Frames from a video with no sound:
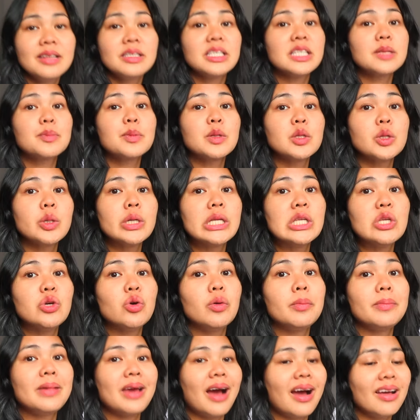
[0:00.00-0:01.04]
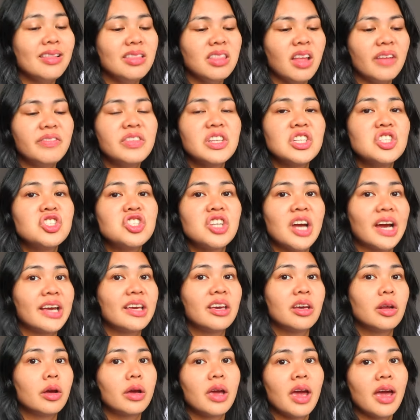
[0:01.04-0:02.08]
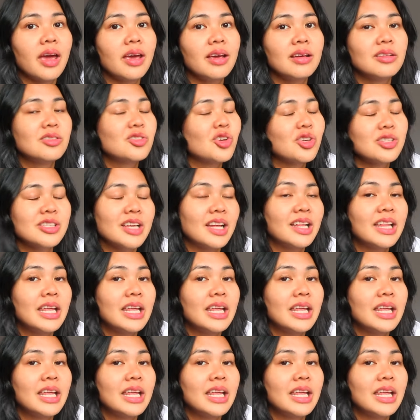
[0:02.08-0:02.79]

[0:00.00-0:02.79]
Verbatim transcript: just between you and me I love this jacket okay don't tell